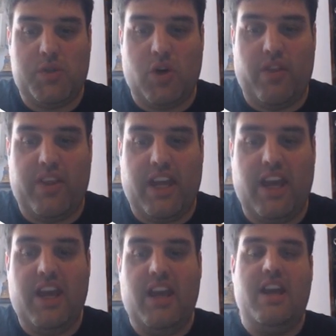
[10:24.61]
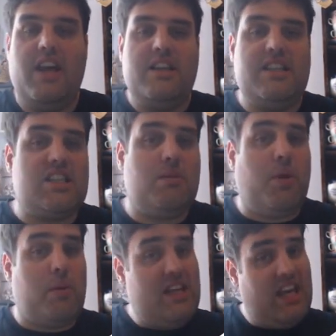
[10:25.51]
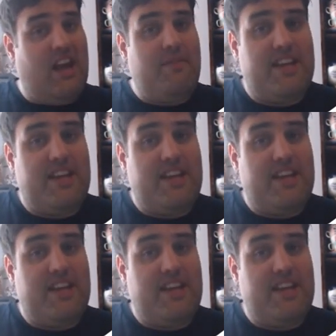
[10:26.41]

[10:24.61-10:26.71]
So the system prompt here